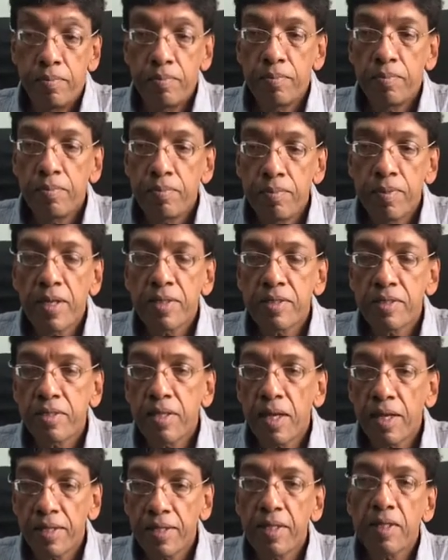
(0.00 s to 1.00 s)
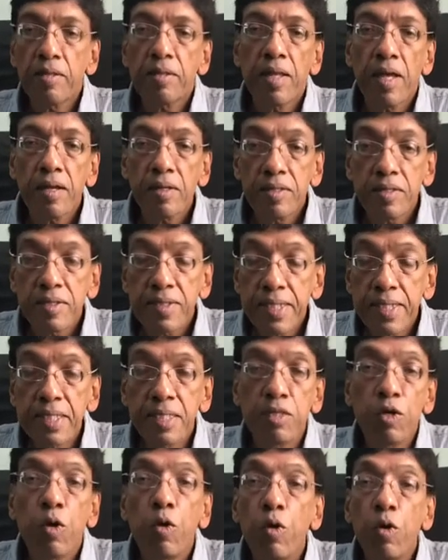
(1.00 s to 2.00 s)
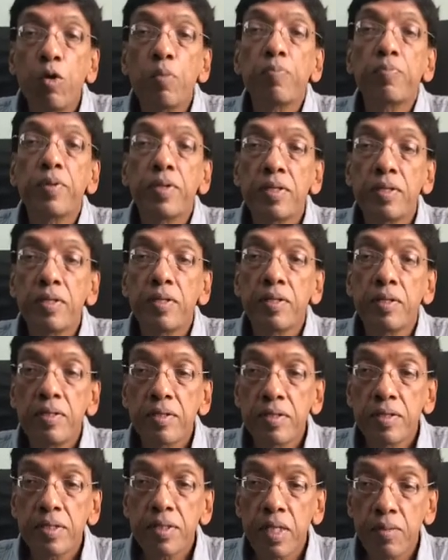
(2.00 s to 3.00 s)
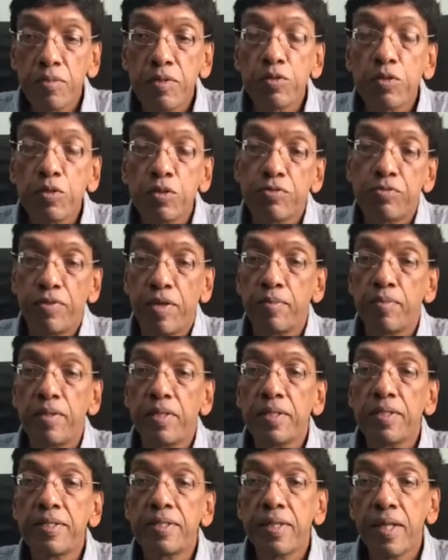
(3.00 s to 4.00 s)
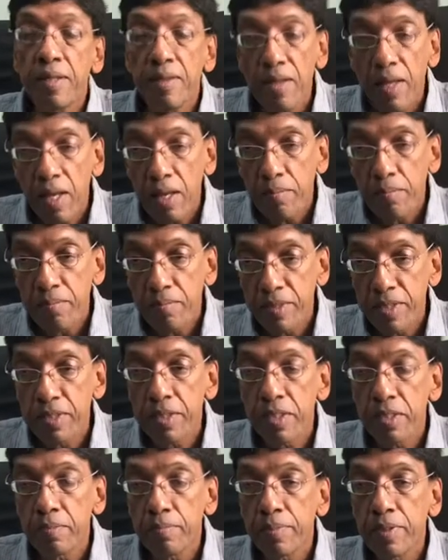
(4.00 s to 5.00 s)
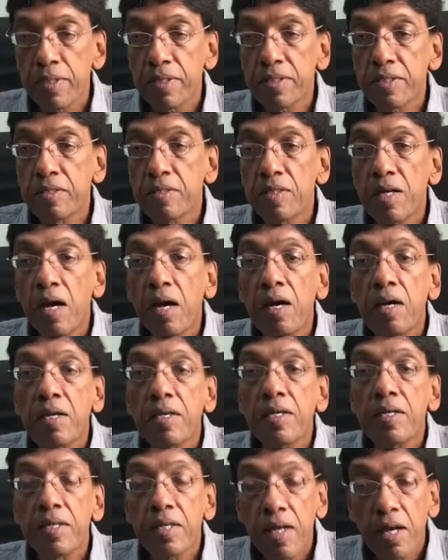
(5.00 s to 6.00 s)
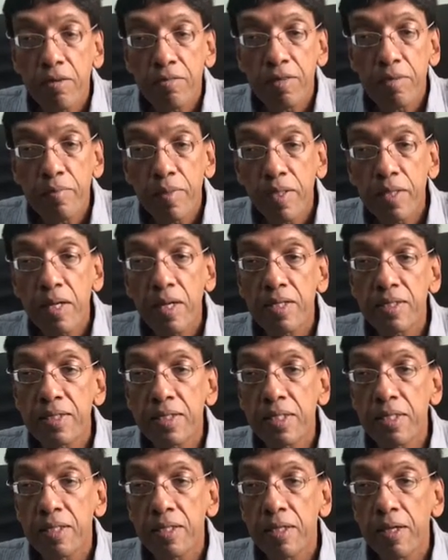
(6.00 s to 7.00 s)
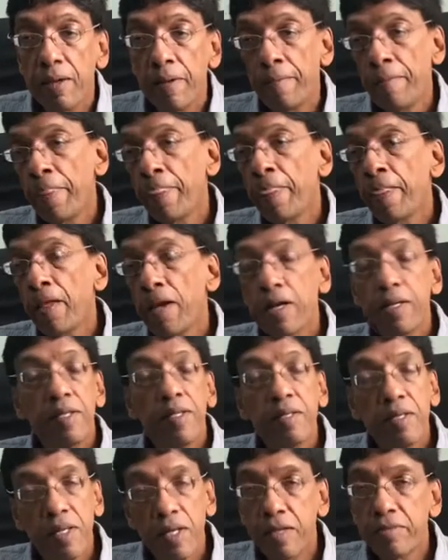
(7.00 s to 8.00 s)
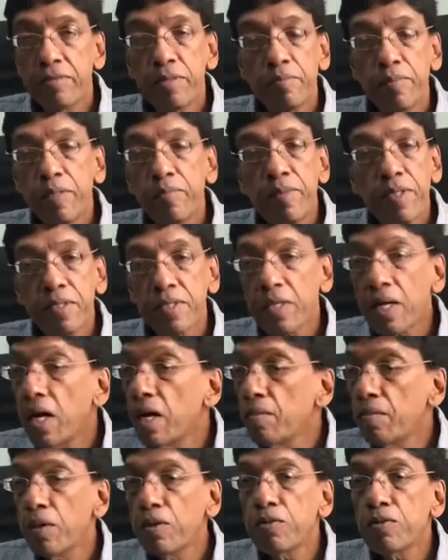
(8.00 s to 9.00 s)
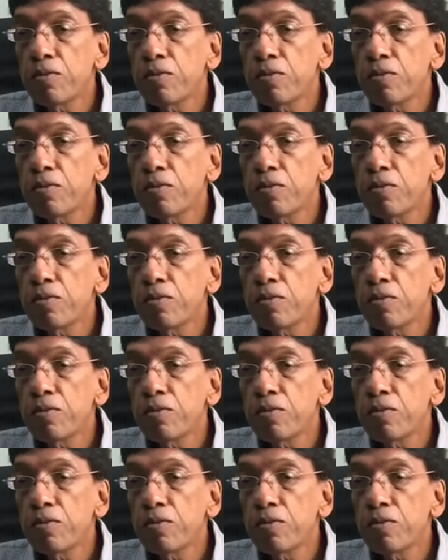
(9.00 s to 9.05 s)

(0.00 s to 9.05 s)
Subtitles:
must, I think there is still hope in some of those families that their missing persons are in government custody. I think the government must come out